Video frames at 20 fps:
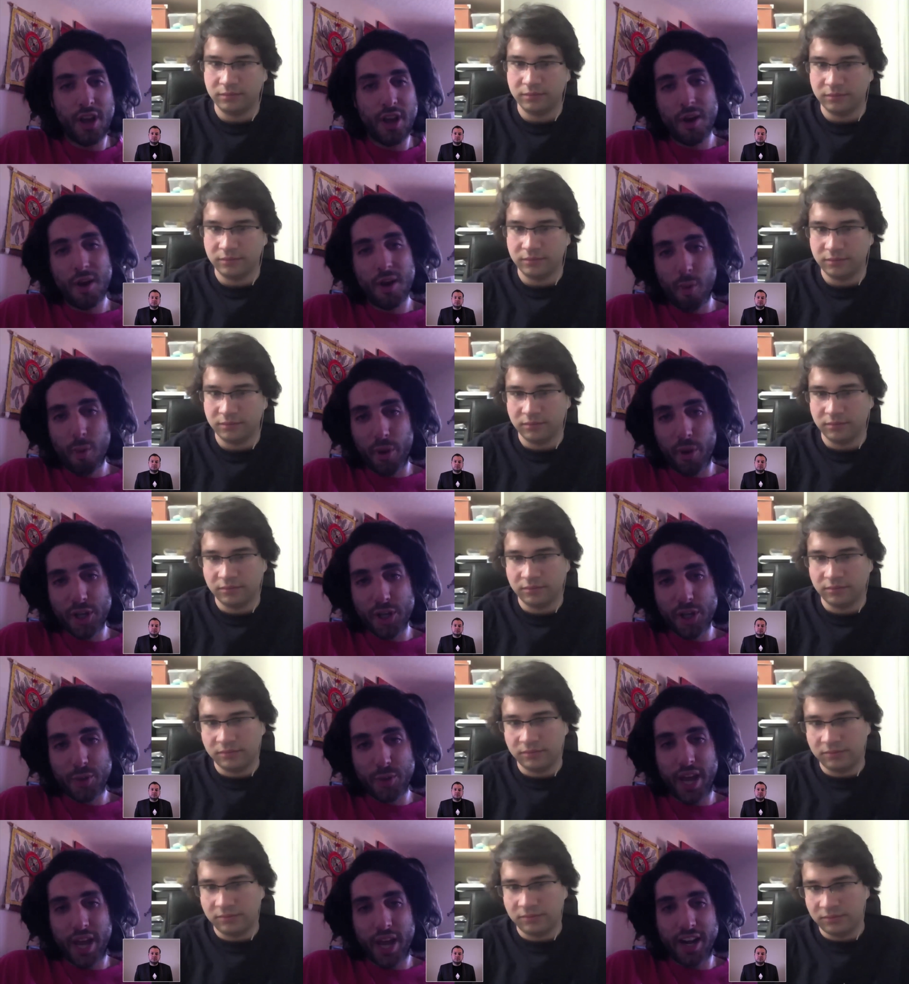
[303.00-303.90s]
Speaker 1: mm-hmm. because
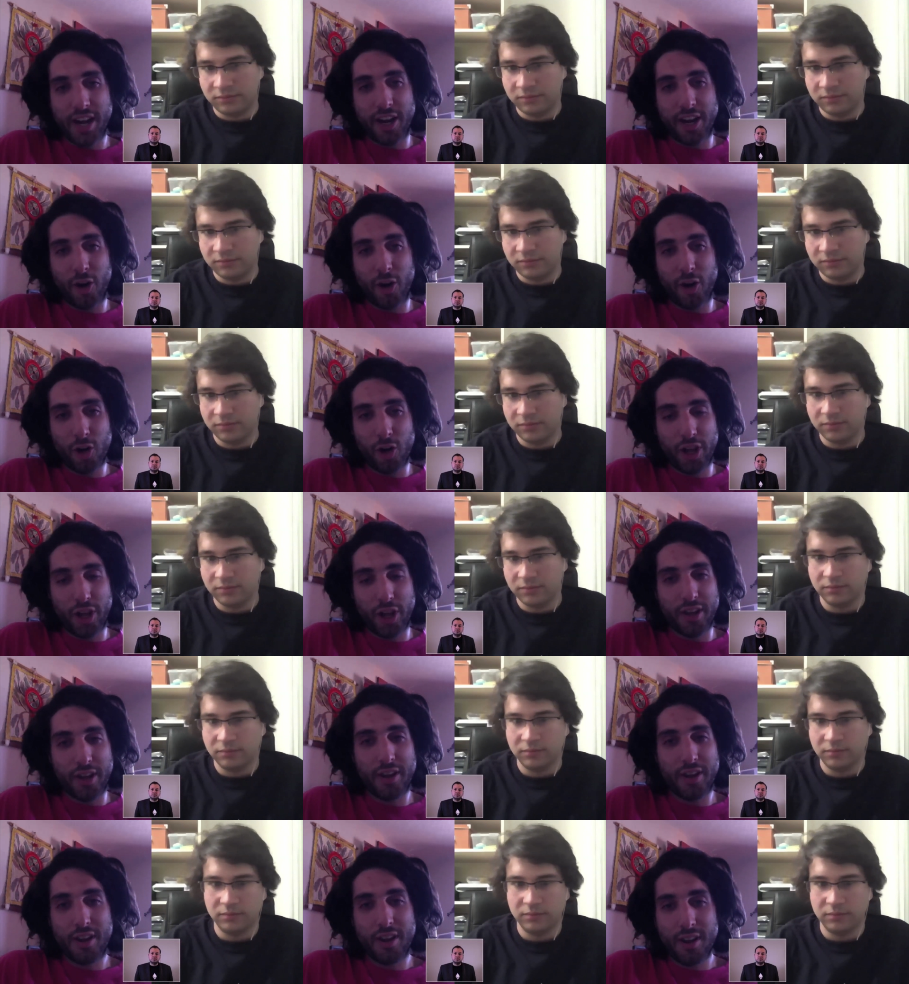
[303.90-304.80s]
we get in it
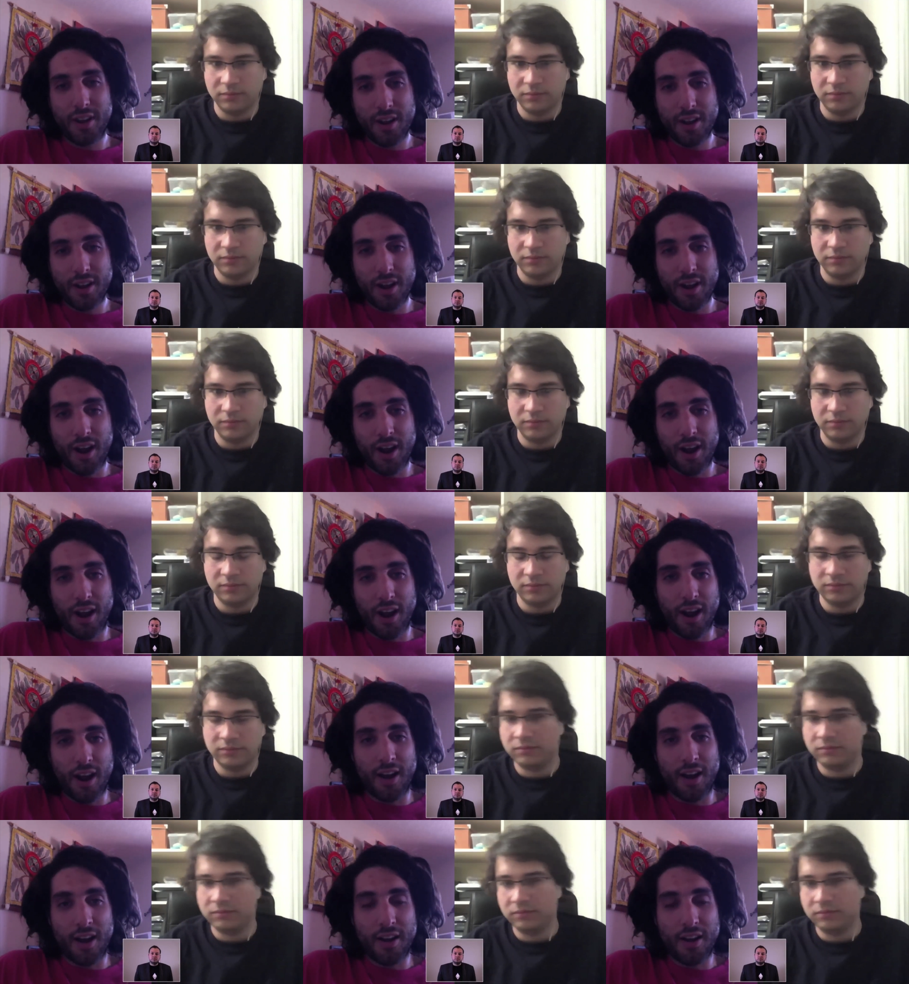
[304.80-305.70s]
early,
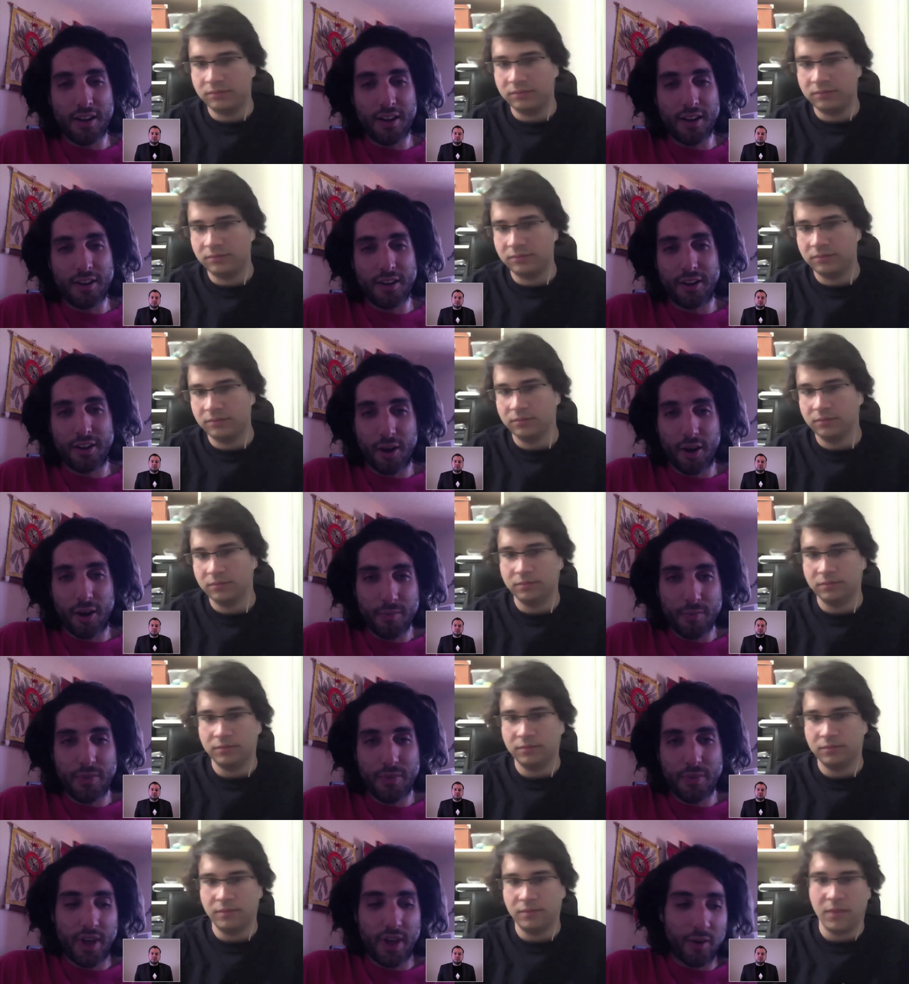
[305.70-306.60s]
uh, you know,
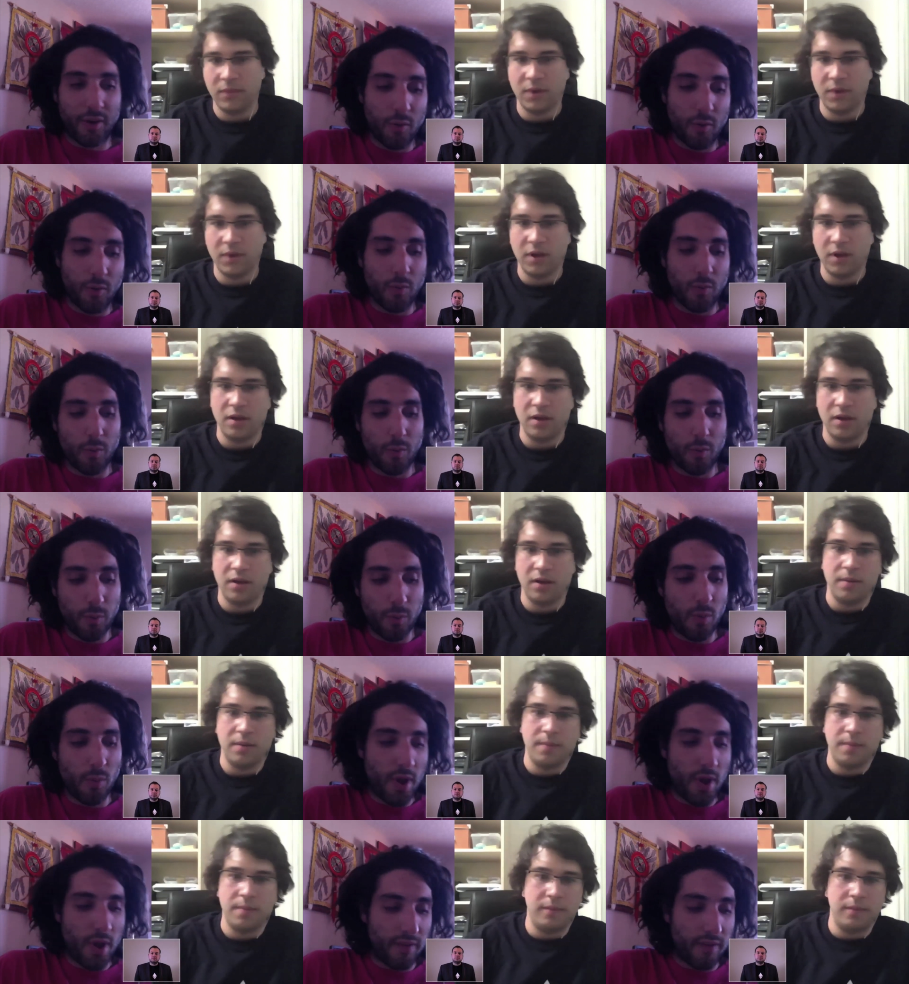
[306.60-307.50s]
then
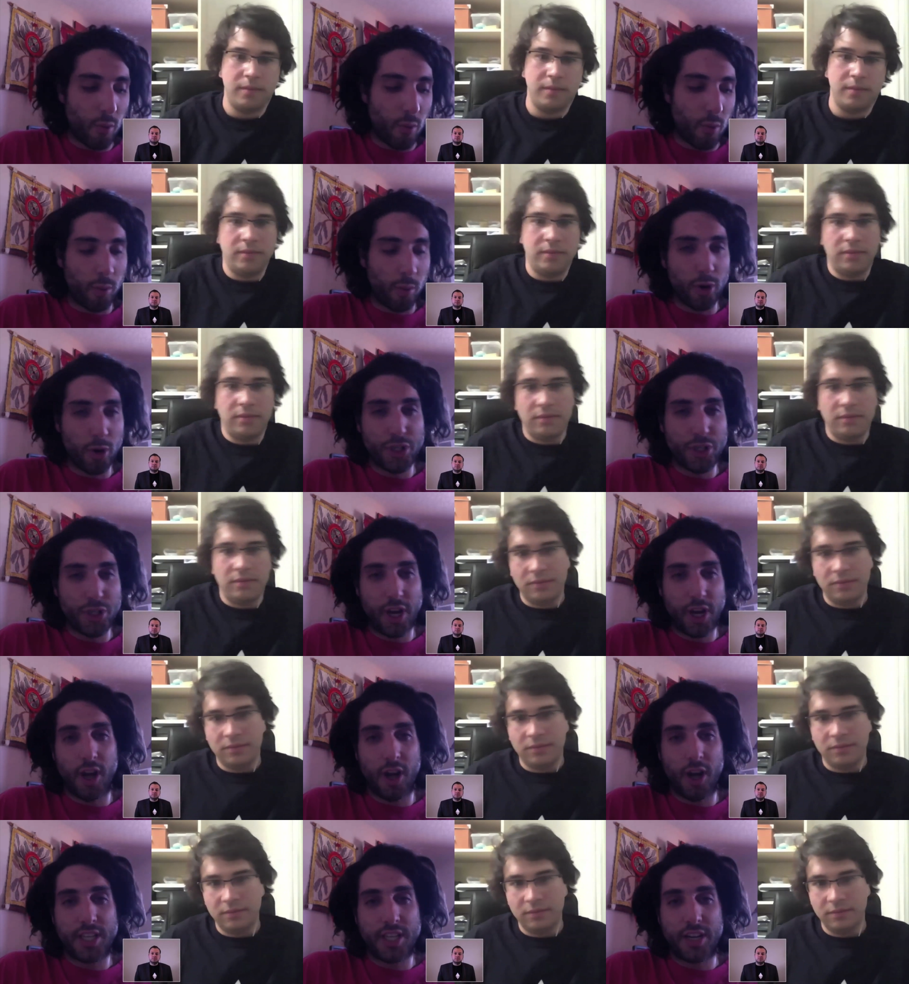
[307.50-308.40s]
if we're producing
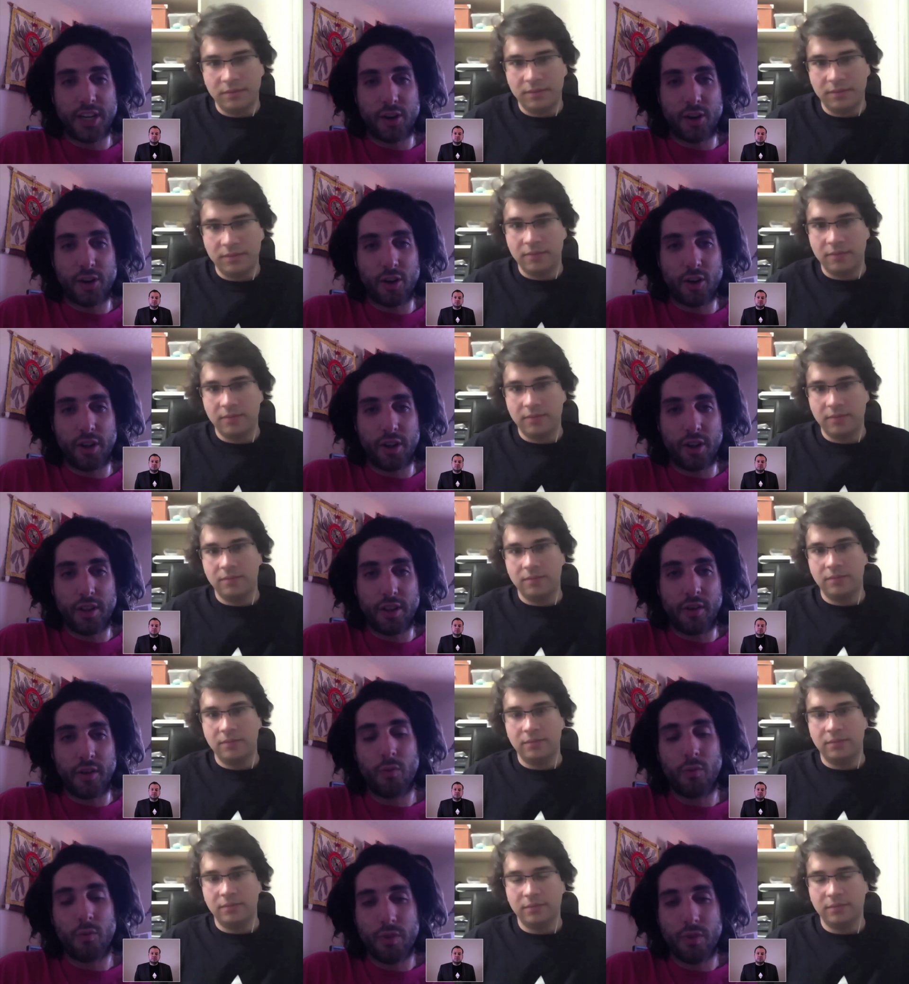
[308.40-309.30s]
content early,
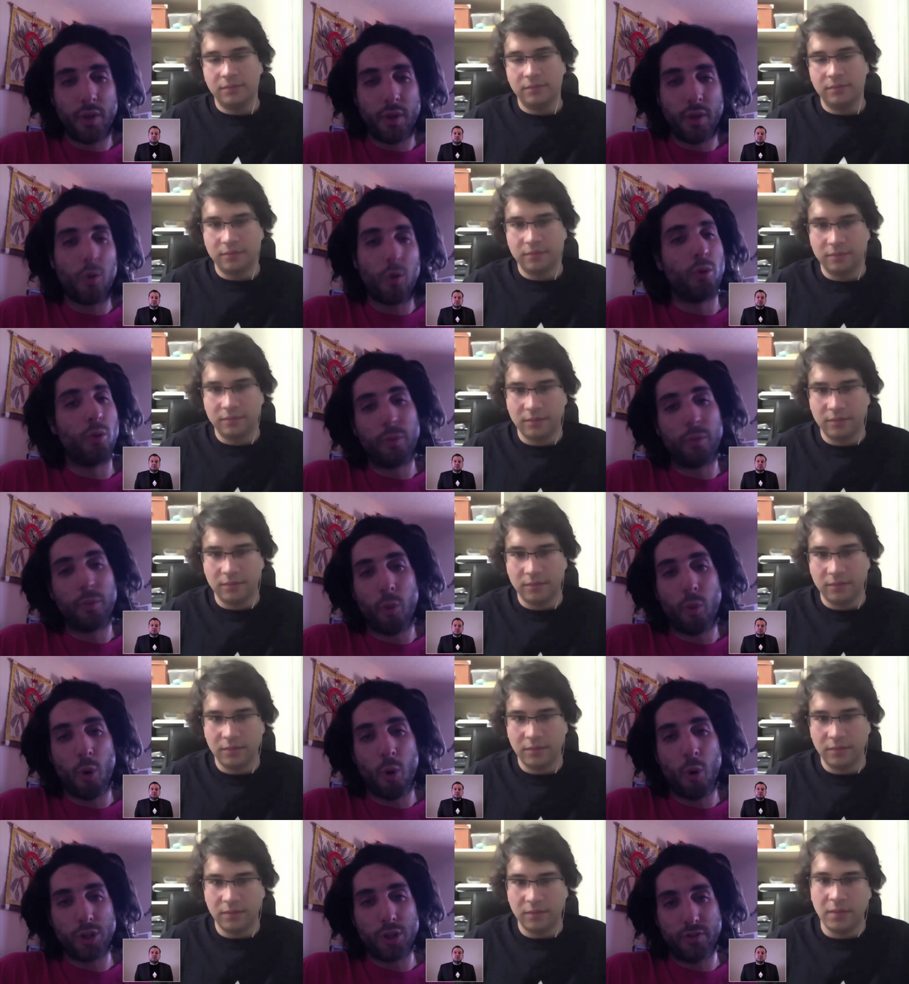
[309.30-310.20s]
then then we'll reap
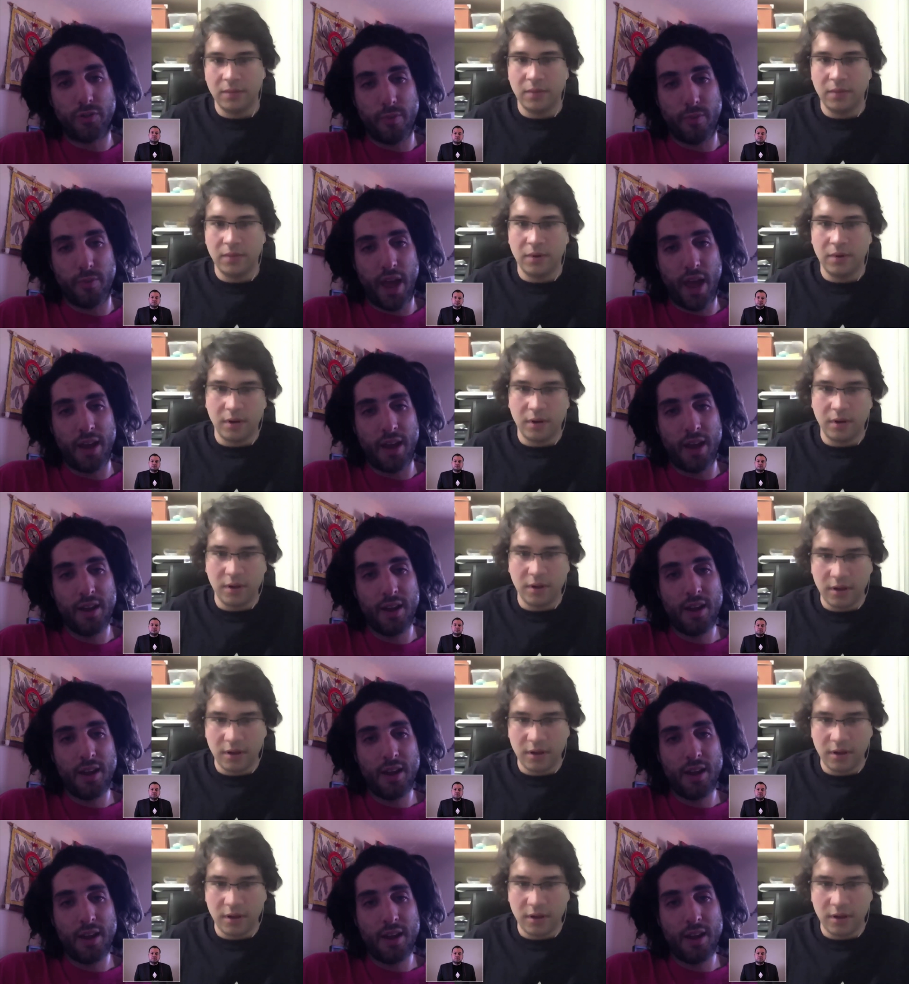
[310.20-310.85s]
rewards from that.